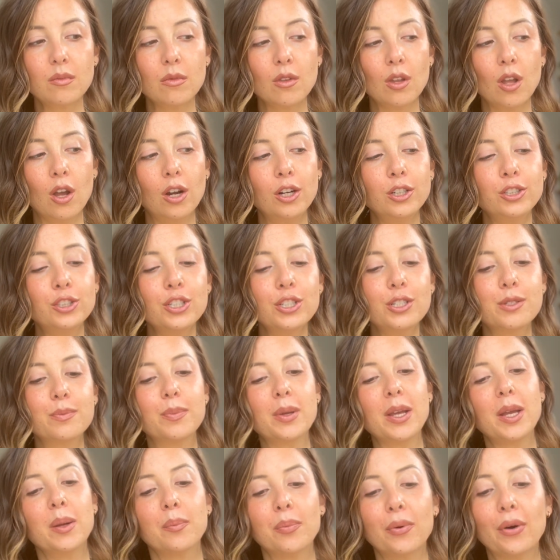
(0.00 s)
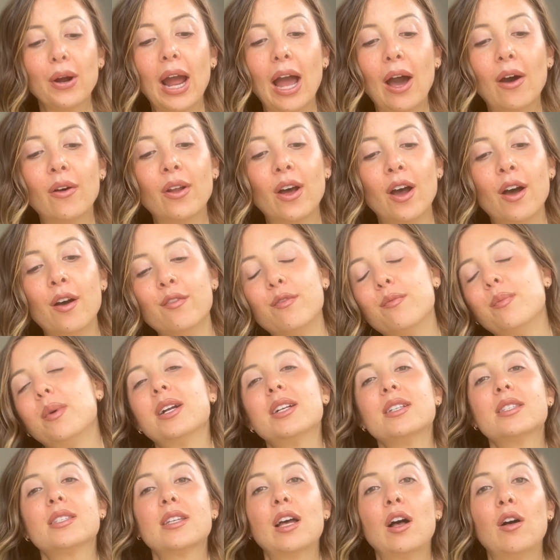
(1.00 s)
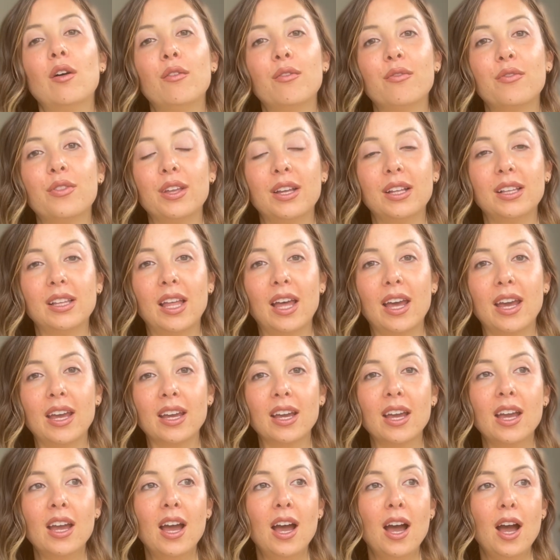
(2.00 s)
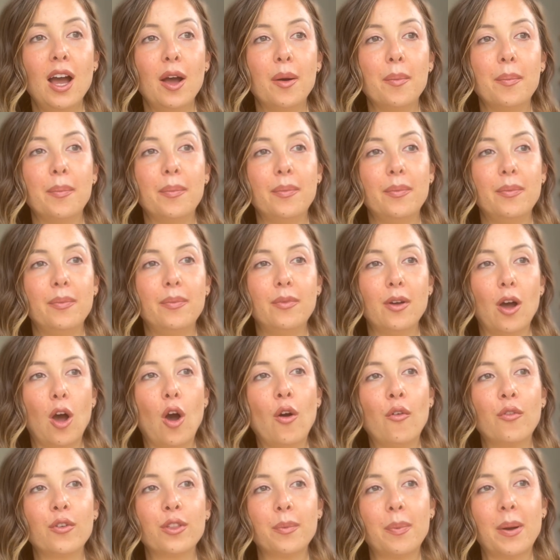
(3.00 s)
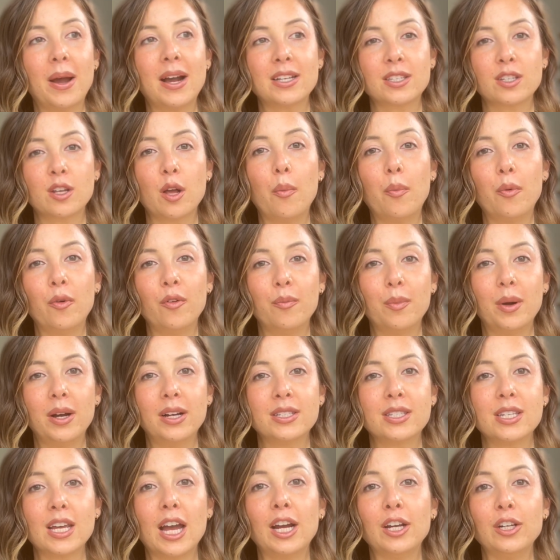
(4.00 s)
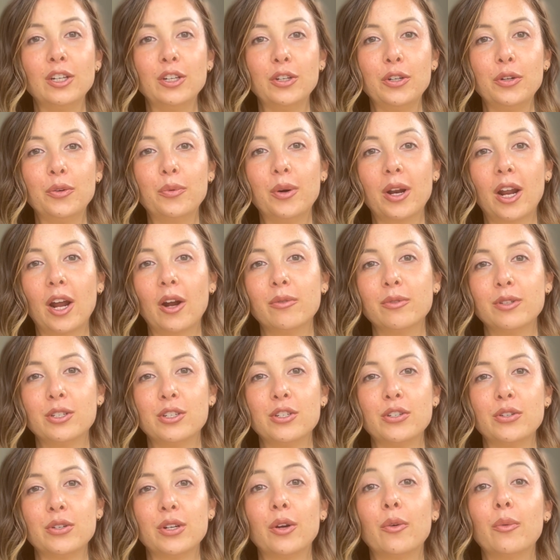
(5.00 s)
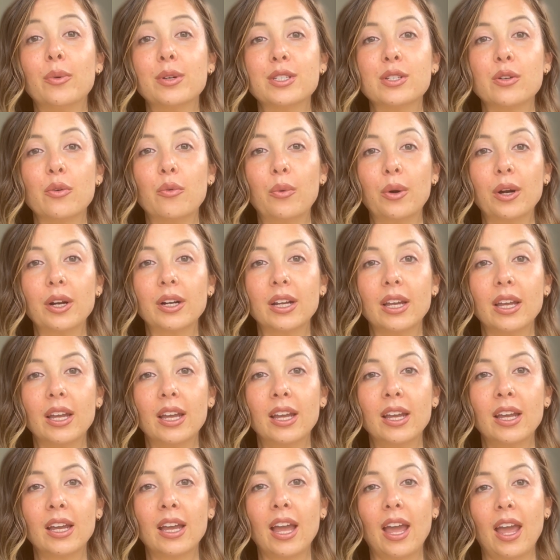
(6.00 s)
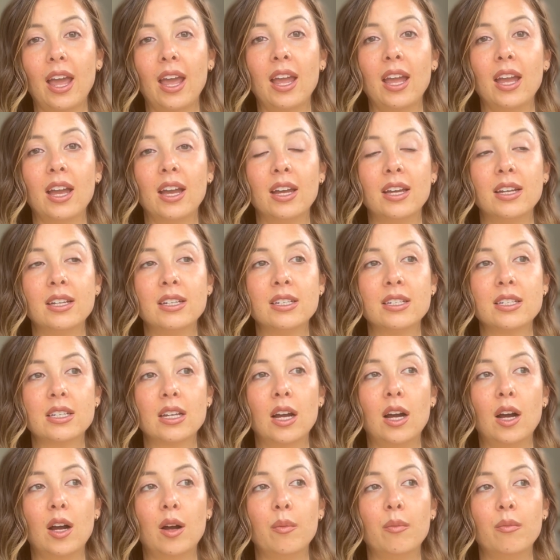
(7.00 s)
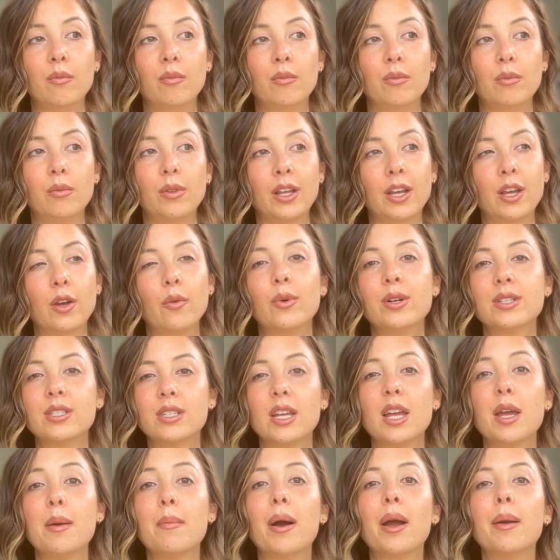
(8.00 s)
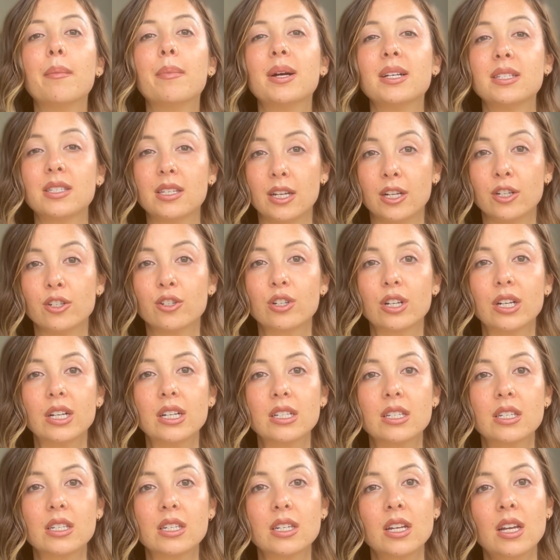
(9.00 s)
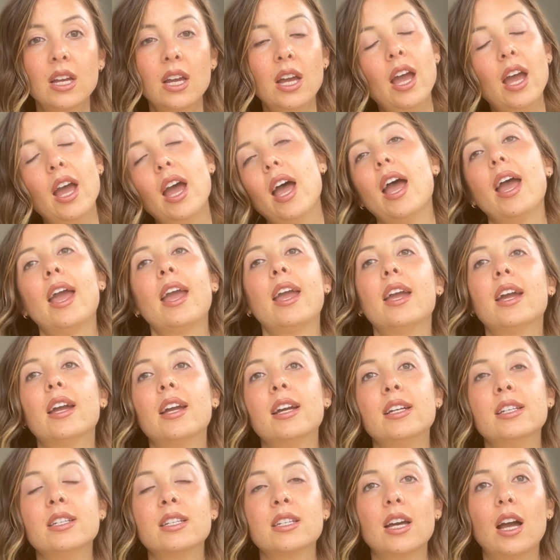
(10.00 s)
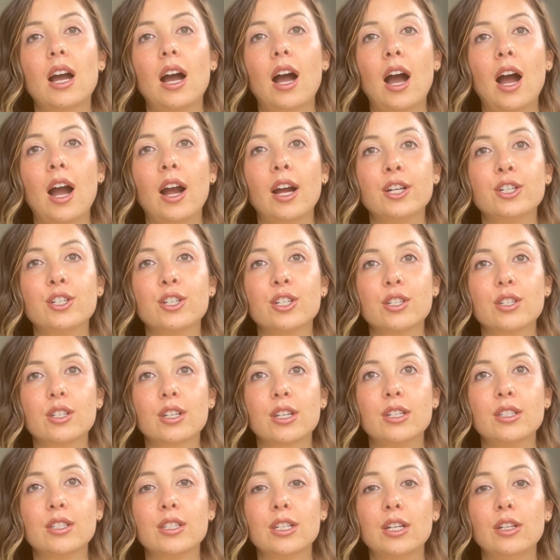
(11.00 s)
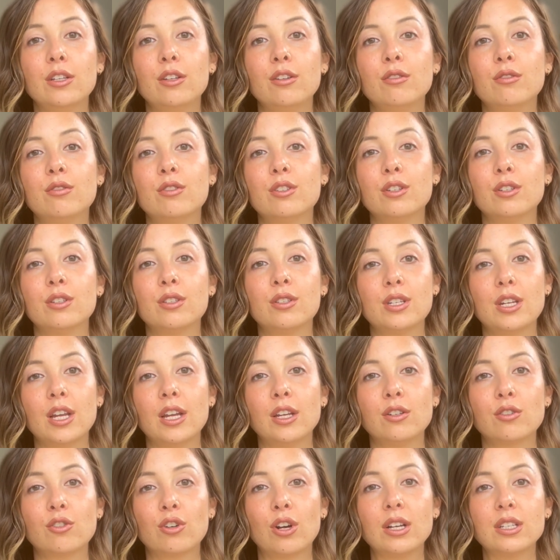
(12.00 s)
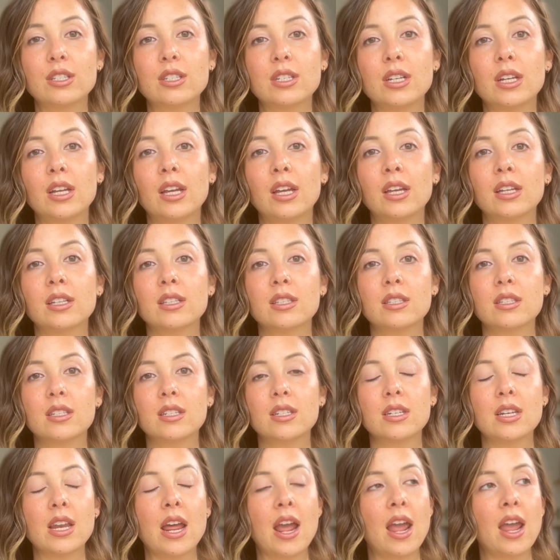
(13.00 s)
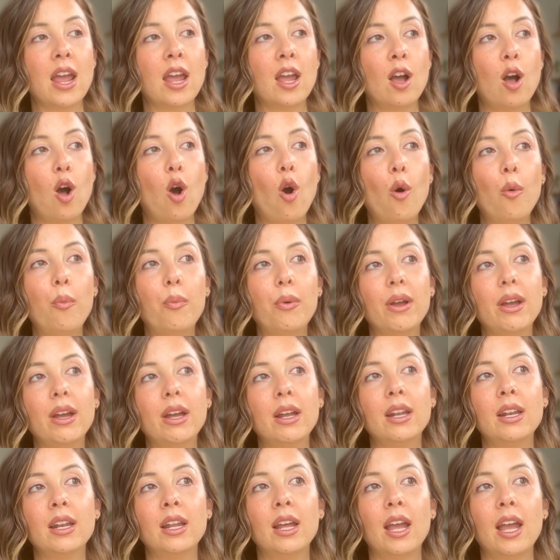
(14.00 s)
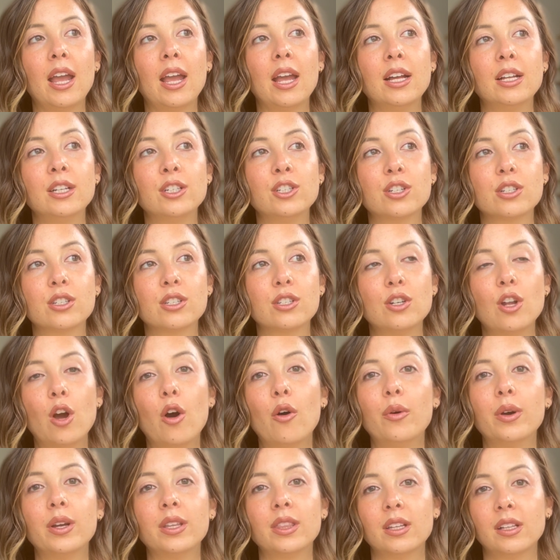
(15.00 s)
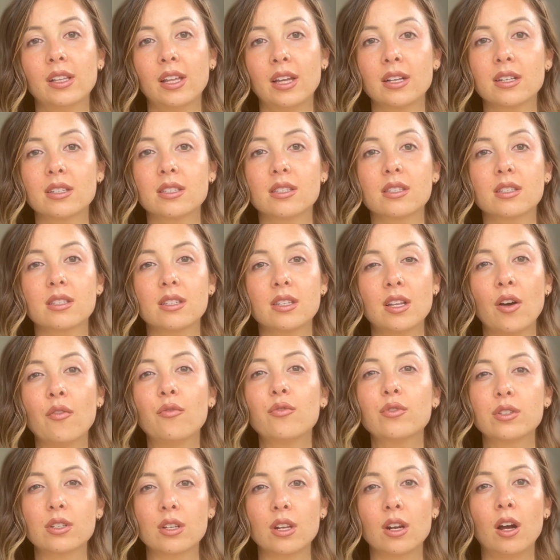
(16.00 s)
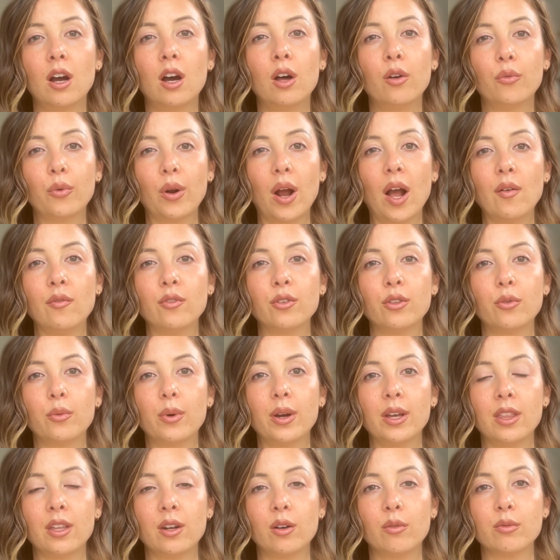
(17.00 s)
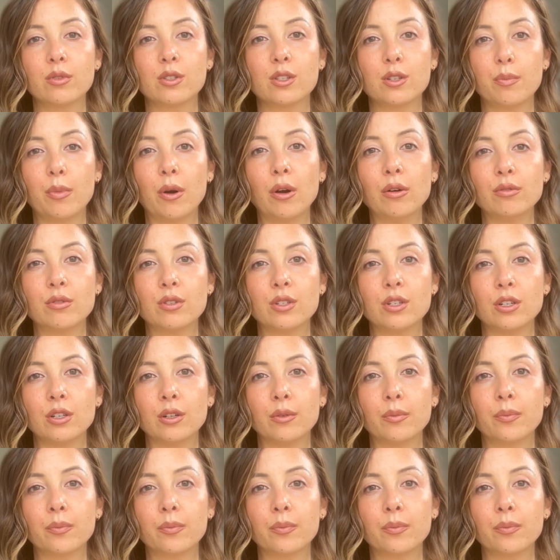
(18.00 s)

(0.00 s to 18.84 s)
or just being proud of myself that over the past couple of months, I knew what I was doing wasn't working, and it wasn't in my best interest. And I just continued to stay trusting and stay open, and just knowing that stuff was gonna unravel the way that it was supposed to.